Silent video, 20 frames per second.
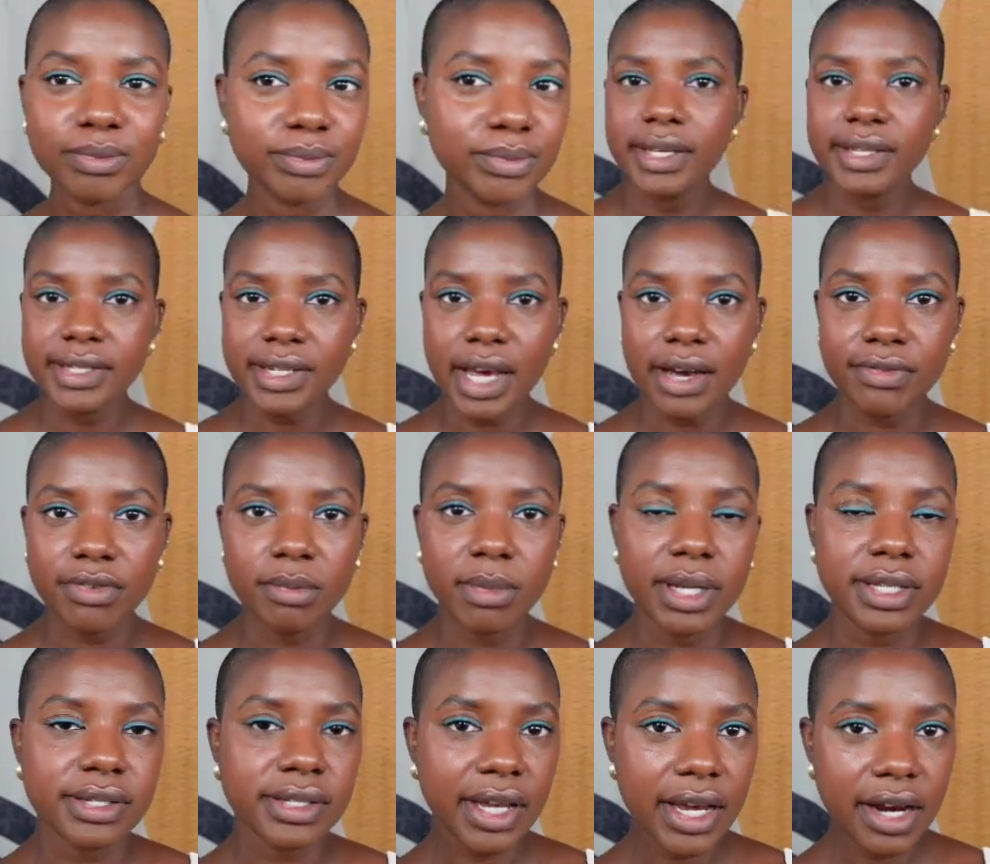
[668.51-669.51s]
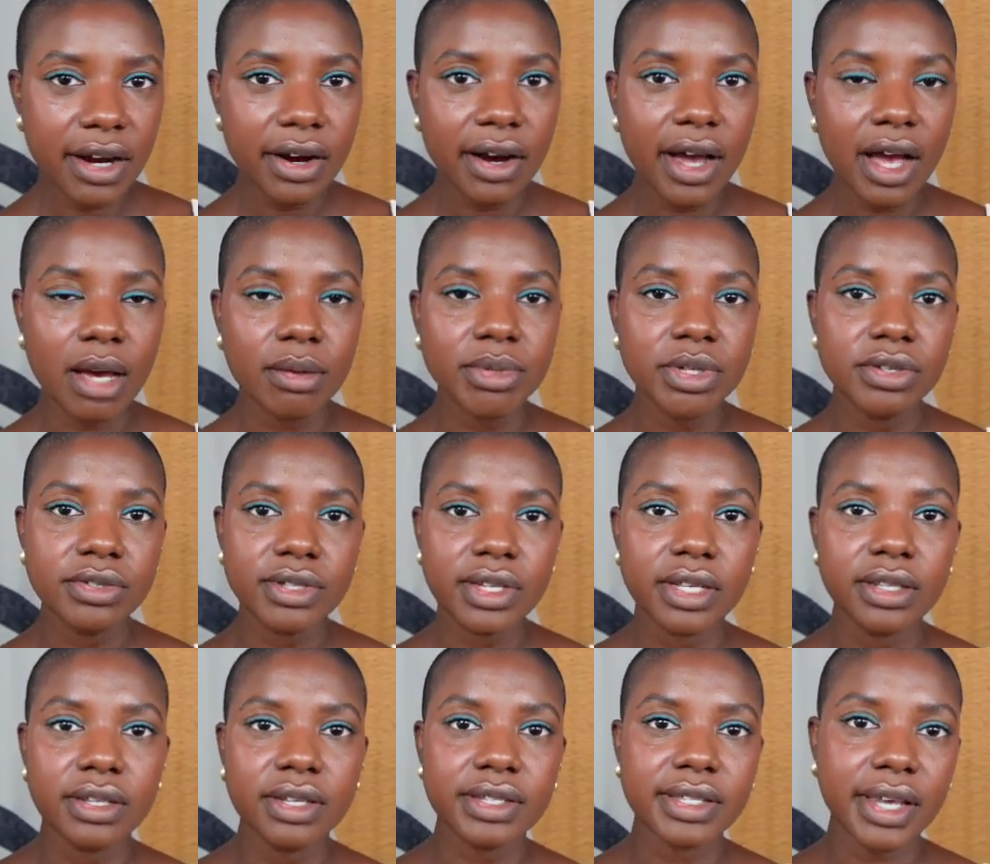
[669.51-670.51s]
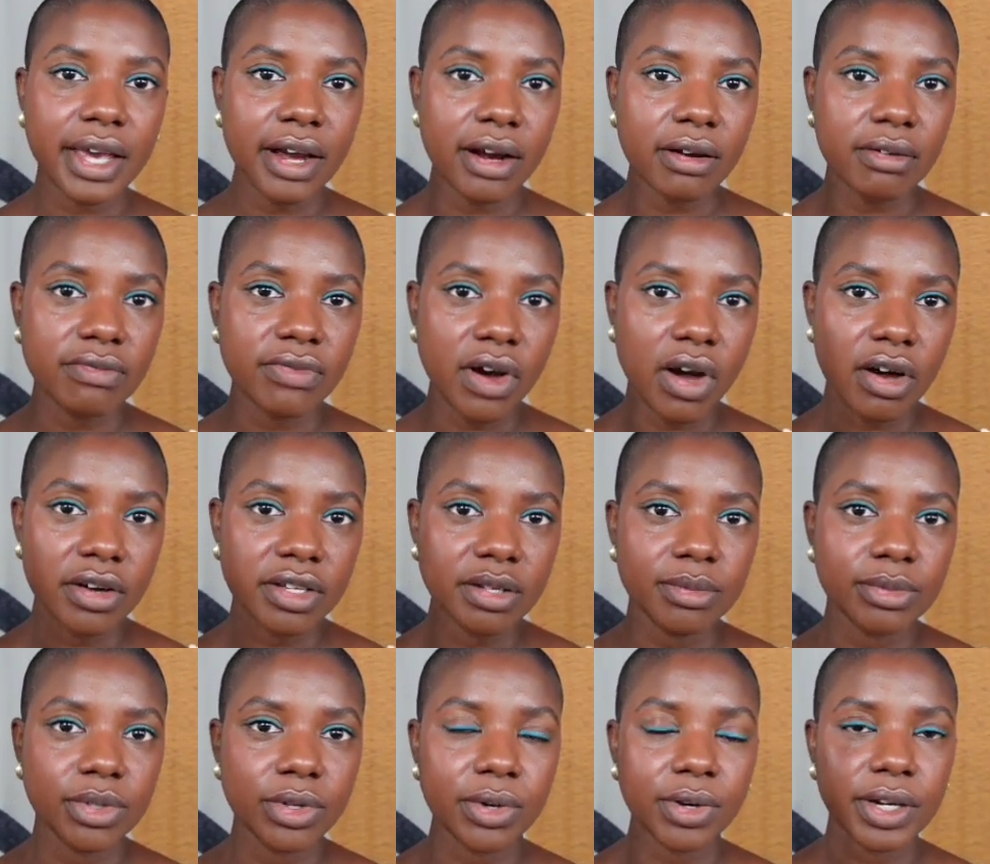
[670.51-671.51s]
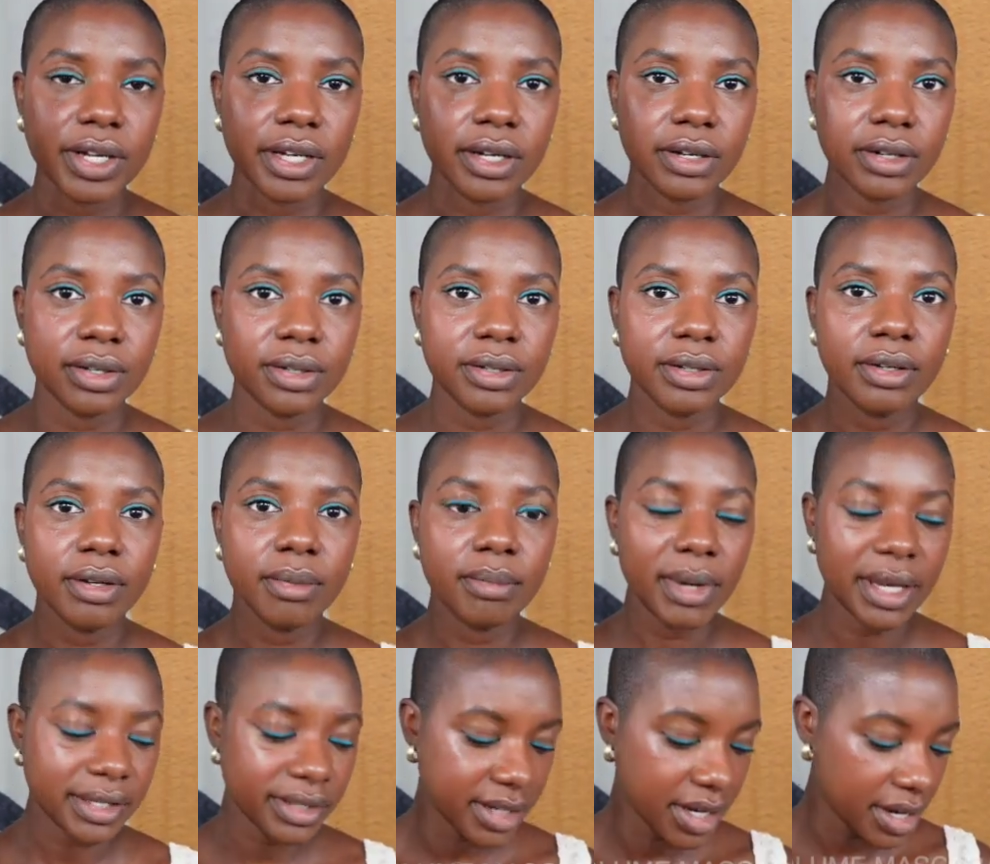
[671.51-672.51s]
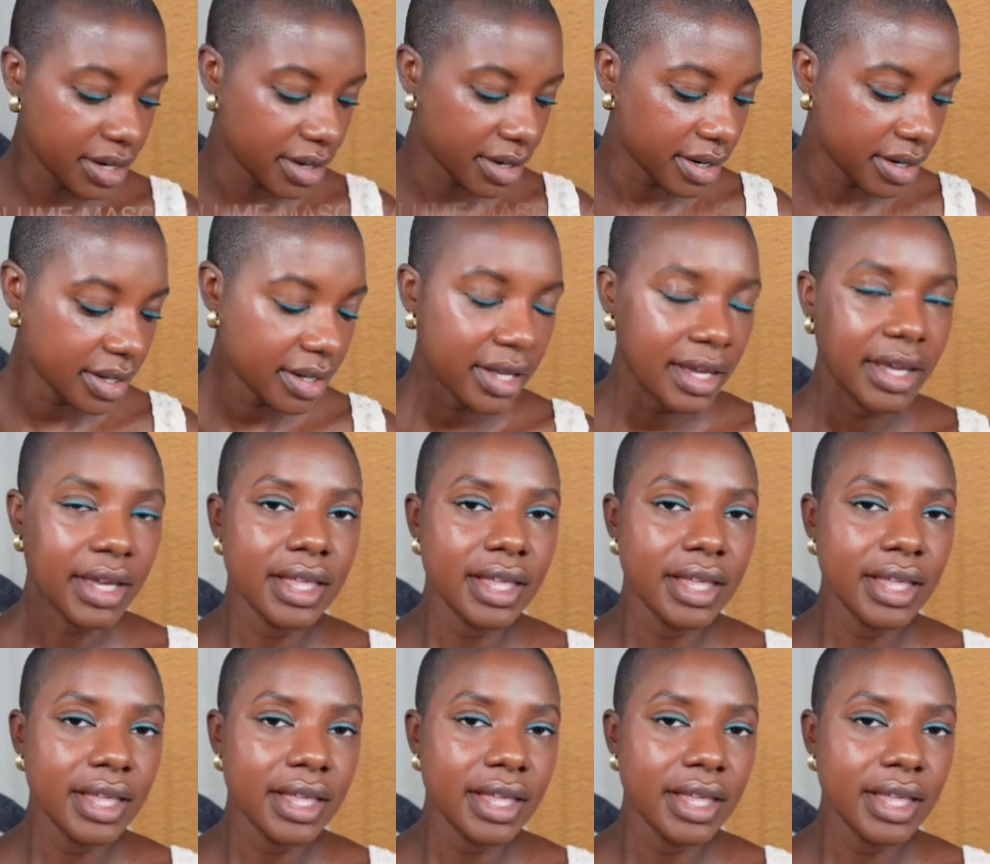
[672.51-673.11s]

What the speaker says: It's time for mascara. I'm using this Air Volume L'Oreal mascara.